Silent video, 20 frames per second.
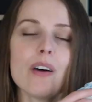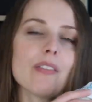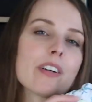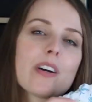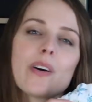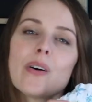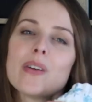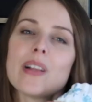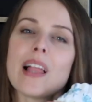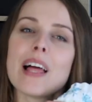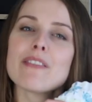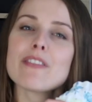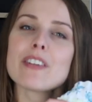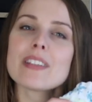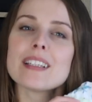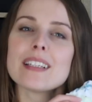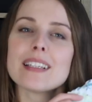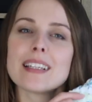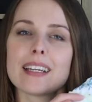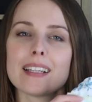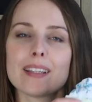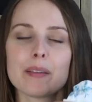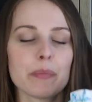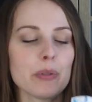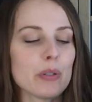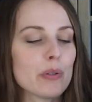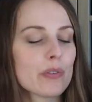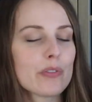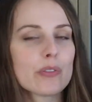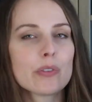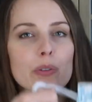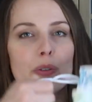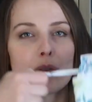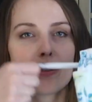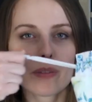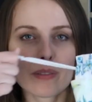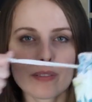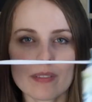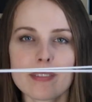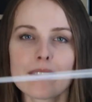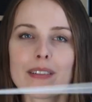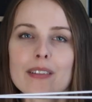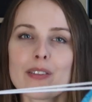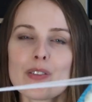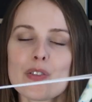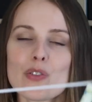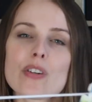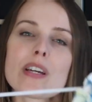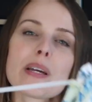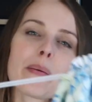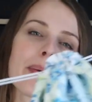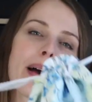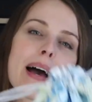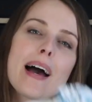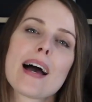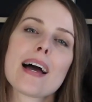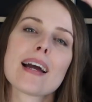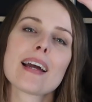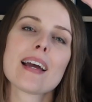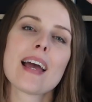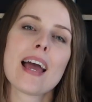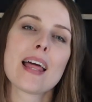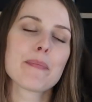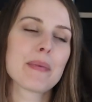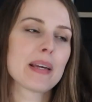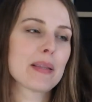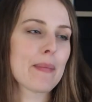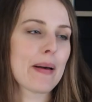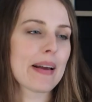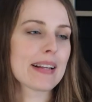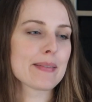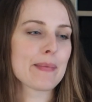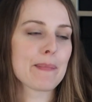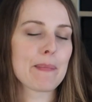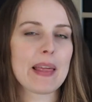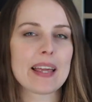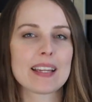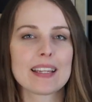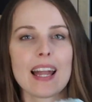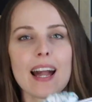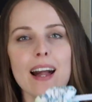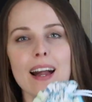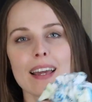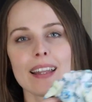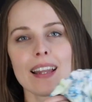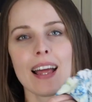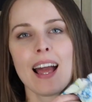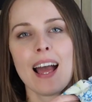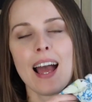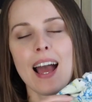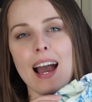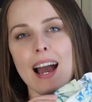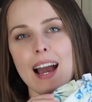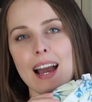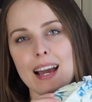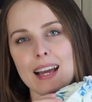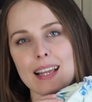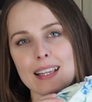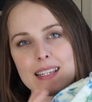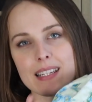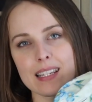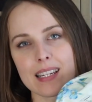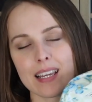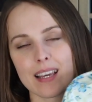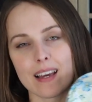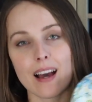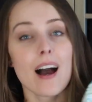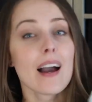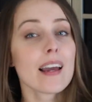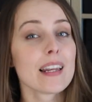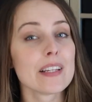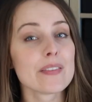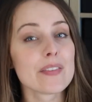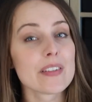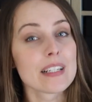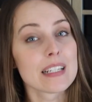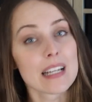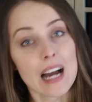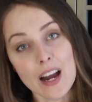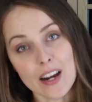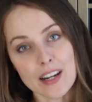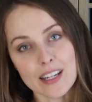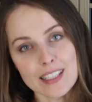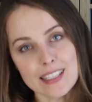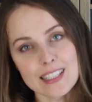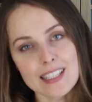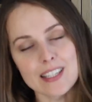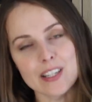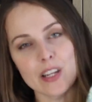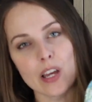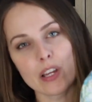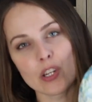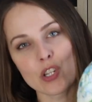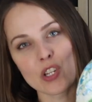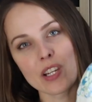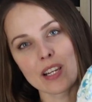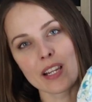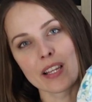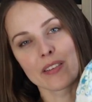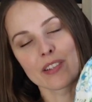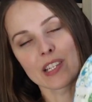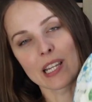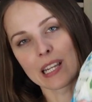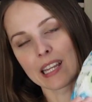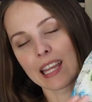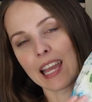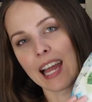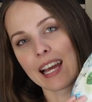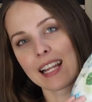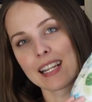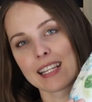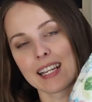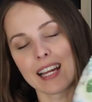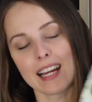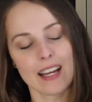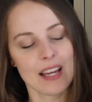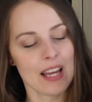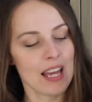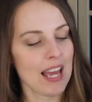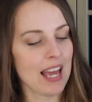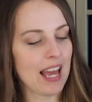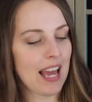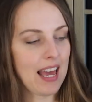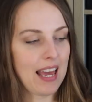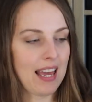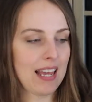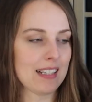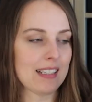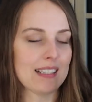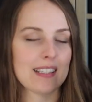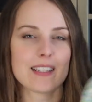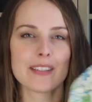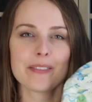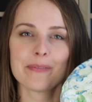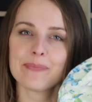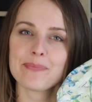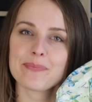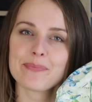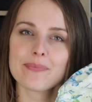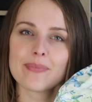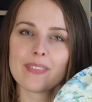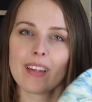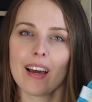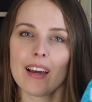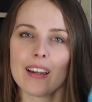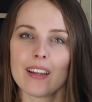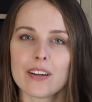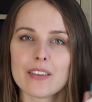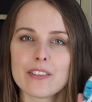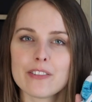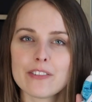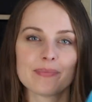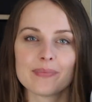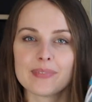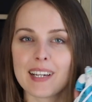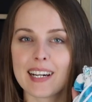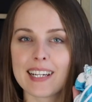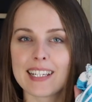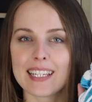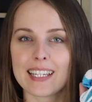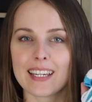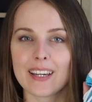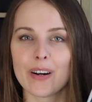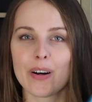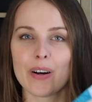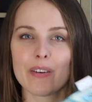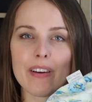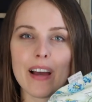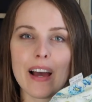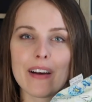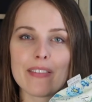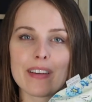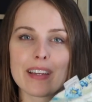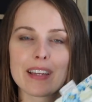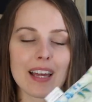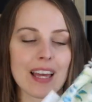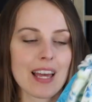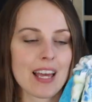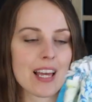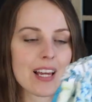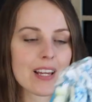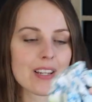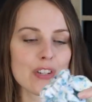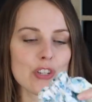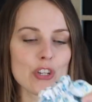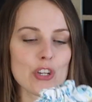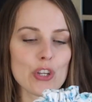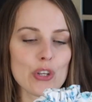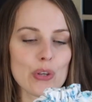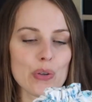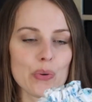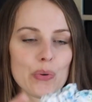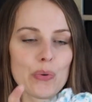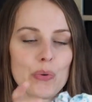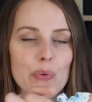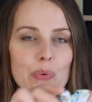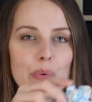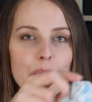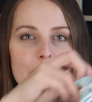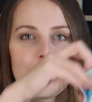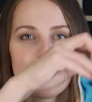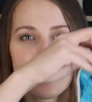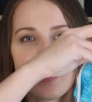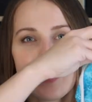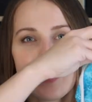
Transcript: Overall, everything in the beautiful string bag, handmade bags by Diane, and uh, I live in Ireland, she lives in Canada, and I love the idea of having two